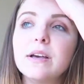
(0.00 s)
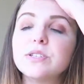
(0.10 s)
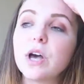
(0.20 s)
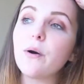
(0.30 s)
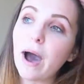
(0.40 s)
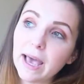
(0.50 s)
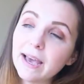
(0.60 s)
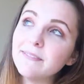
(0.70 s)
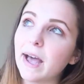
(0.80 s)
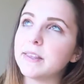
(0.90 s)
So I
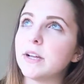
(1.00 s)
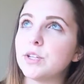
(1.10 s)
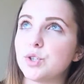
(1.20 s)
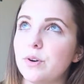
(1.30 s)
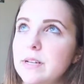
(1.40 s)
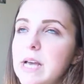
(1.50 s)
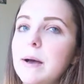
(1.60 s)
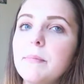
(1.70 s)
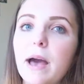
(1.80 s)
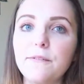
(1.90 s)
have not done a story
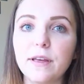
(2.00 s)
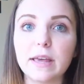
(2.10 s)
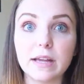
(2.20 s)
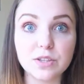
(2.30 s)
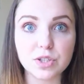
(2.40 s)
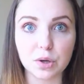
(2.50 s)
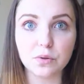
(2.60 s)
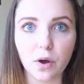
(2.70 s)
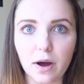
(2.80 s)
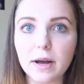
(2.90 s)
time, I feel like, in so
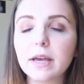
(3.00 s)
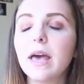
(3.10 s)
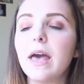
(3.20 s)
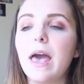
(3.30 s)
long,